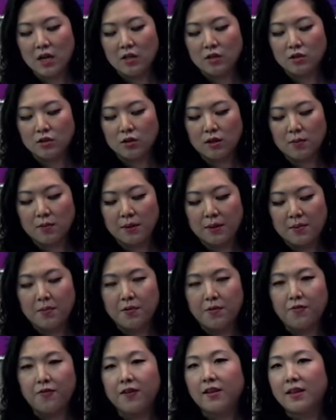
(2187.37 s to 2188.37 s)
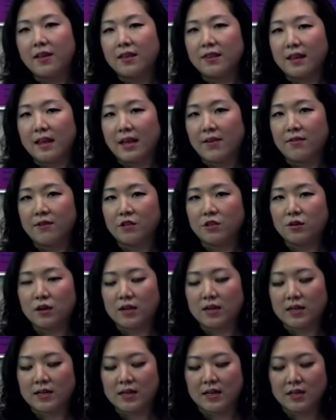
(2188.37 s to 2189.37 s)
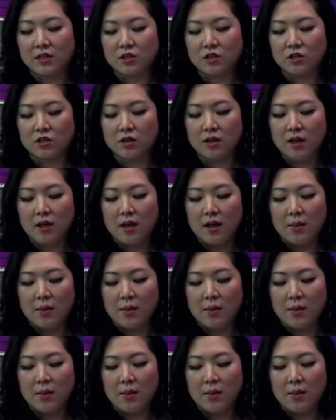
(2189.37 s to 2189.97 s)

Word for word: so that people feel like they have a direct connection